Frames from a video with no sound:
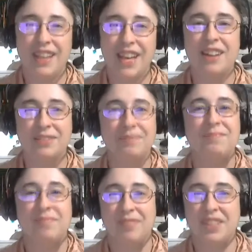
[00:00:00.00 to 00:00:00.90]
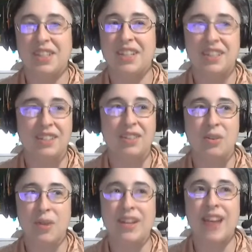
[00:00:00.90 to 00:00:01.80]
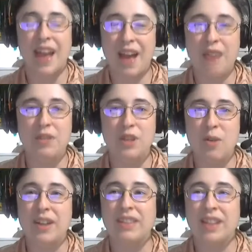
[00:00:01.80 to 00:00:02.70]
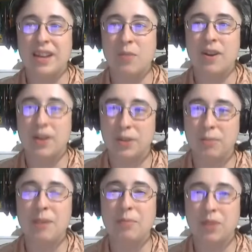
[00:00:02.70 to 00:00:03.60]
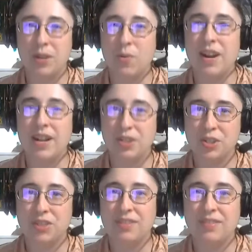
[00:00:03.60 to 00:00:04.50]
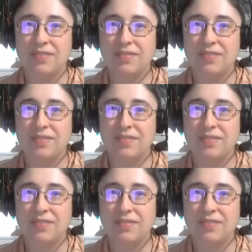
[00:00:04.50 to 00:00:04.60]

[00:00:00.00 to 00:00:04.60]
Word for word: yeah, they're going to have to go online where other people can watch.